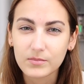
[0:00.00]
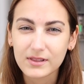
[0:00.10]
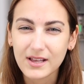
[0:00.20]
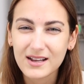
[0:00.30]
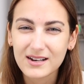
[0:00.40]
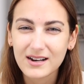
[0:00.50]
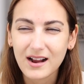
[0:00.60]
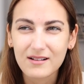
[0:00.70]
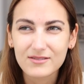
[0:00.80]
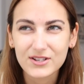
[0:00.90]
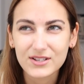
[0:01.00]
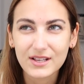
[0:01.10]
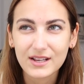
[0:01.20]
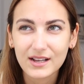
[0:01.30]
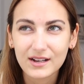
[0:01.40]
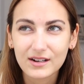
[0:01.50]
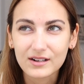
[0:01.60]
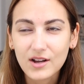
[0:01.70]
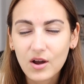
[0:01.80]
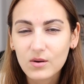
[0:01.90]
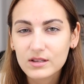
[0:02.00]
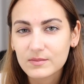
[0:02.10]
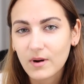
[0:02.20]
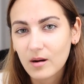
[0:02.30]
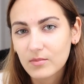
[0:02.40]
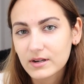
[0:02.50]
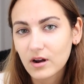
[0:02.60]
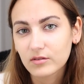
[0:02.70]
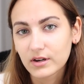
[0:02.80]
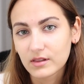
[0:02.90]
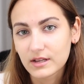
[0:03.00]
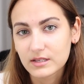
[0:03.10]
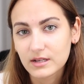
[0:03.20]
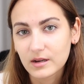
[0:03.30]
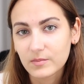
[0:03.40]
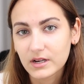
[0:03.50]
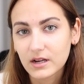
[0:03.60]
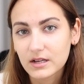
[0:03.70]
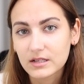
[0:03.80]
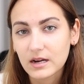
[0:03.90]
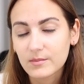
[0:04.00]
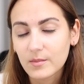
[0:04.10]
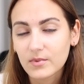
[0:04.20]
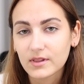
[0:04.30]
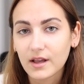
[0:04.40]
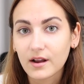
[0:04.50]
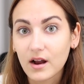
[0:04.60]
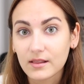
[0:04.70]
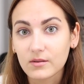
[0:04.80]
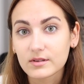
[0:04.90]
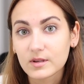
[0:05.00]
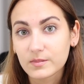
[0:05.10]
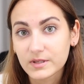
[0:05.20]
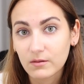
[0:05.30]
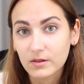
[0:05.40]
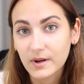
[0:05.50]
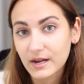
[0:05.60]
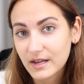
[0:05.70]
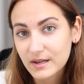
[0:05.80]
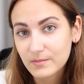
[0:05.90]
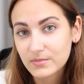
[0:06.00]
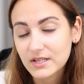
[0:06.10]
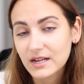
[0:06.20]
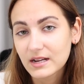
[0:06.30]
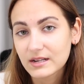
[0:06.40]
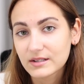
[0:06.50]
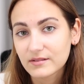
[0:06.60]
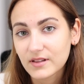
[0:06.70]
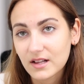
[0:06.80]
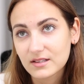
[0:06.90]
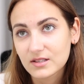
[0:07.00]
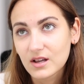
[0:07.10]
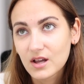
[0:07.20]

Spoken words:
but then I was just thinking, no, it's probably not realistic because I remember that guy that was upset with my hips, and if that's